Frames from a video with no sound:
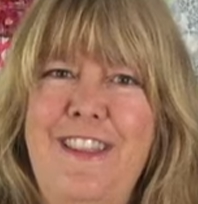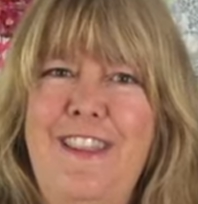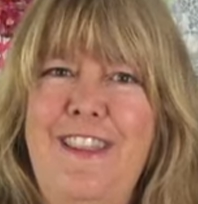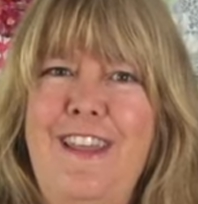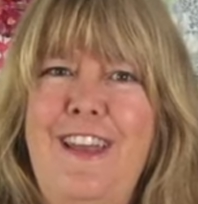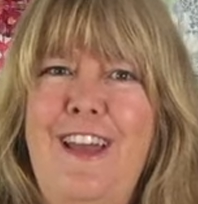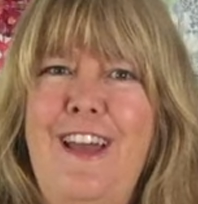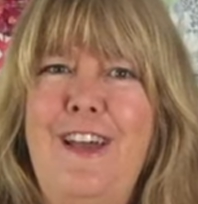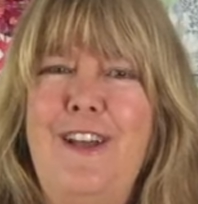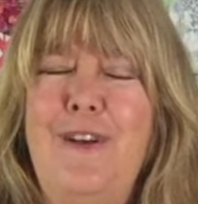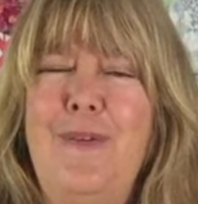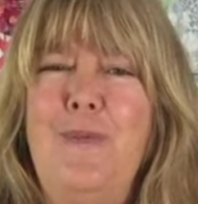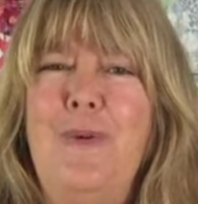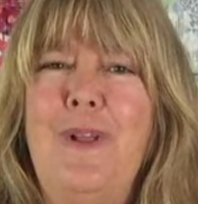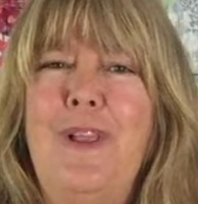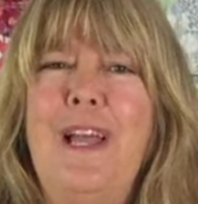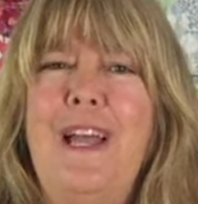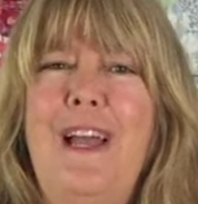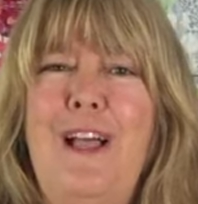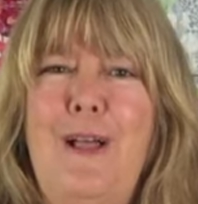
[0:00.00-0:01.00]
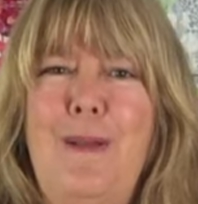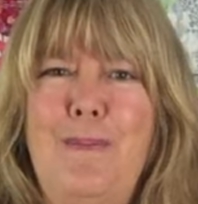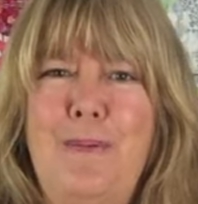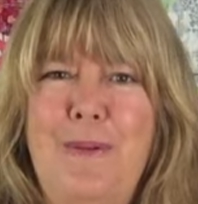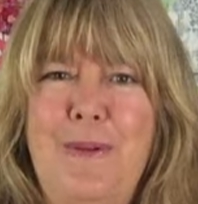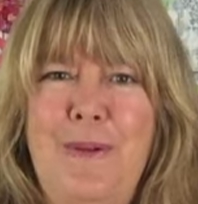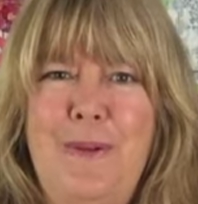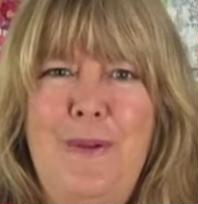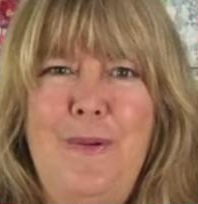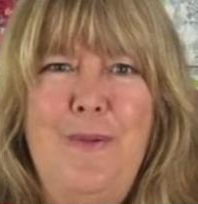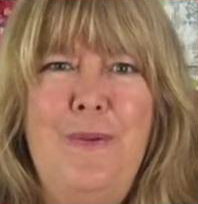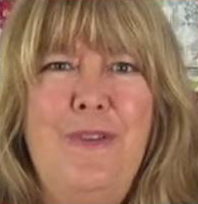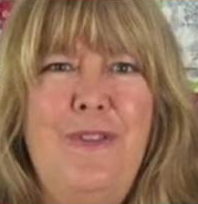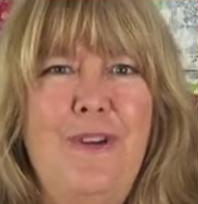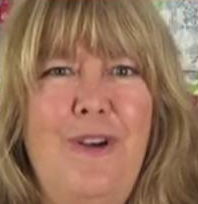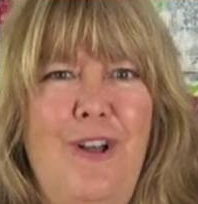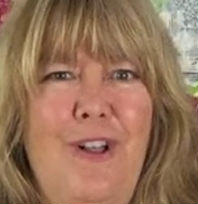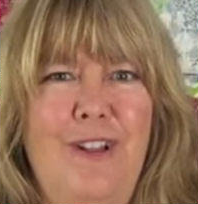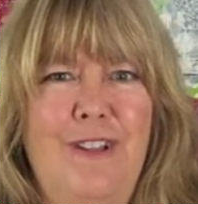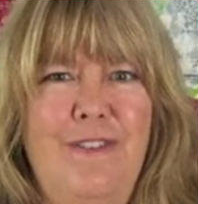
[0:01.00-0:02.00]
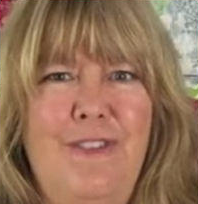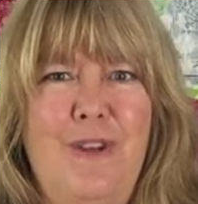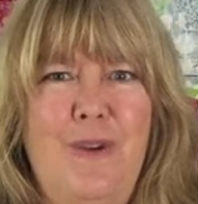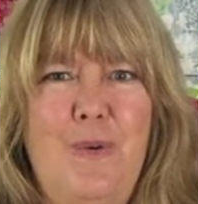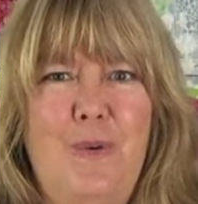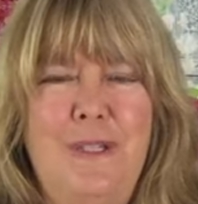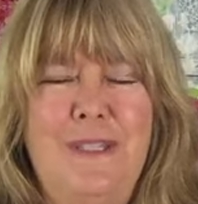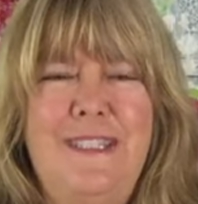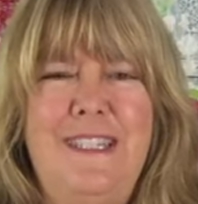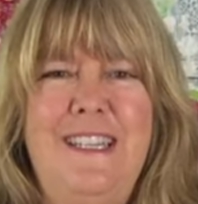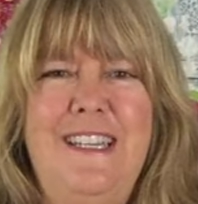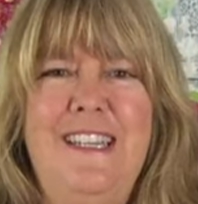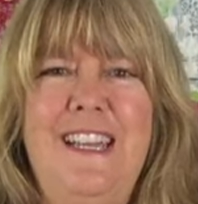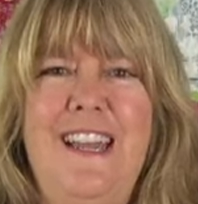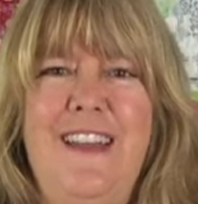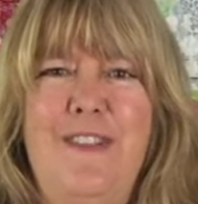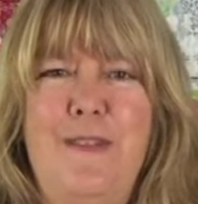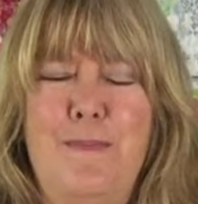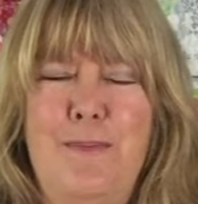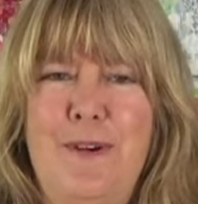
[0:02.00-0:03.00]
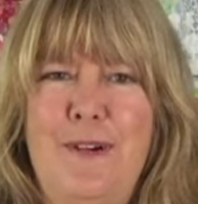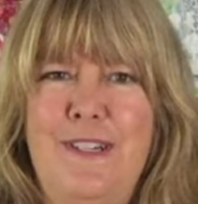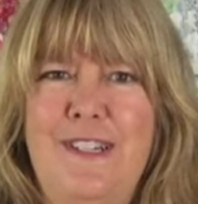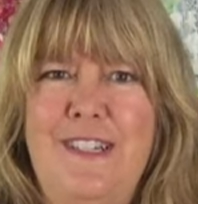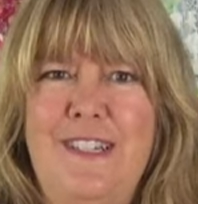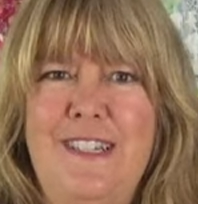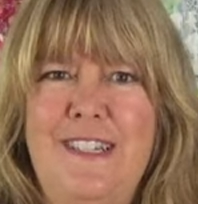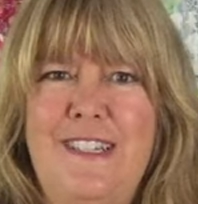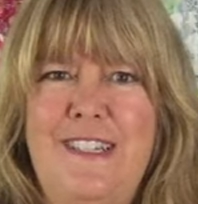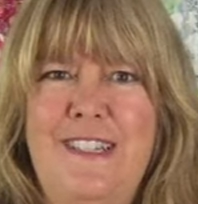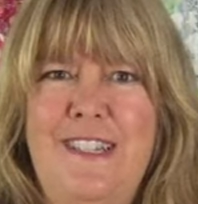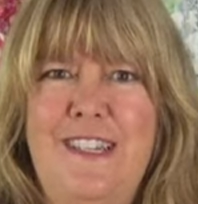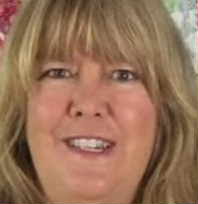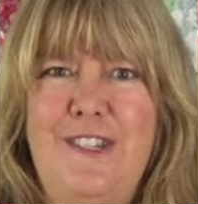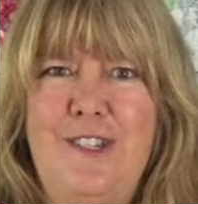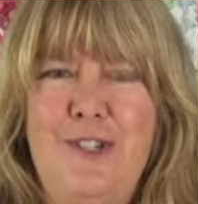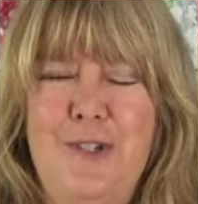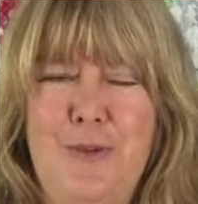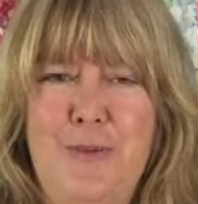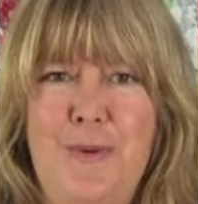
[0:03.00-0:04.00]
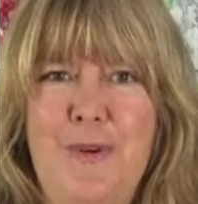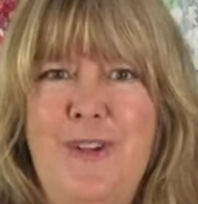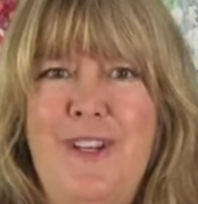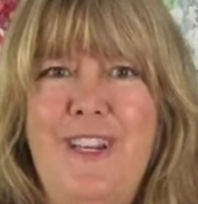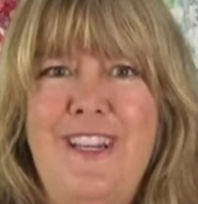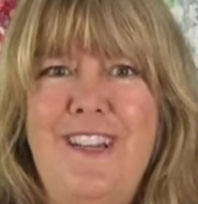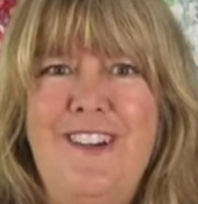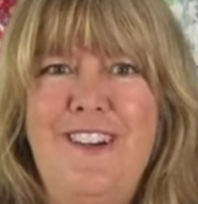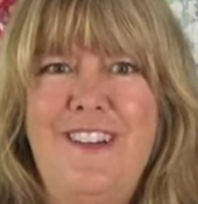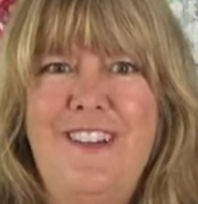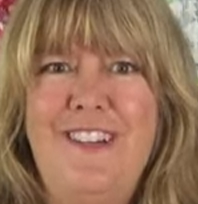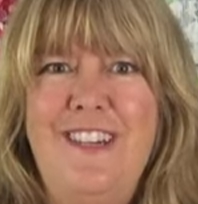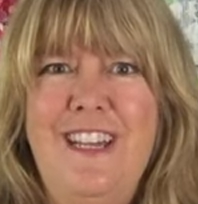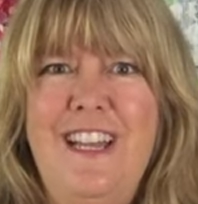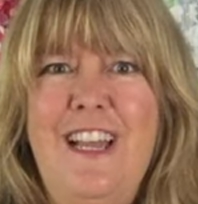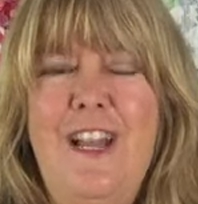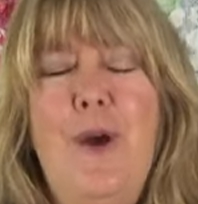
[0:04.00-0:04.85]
that will help with all of the quilting and the projects that you're working on.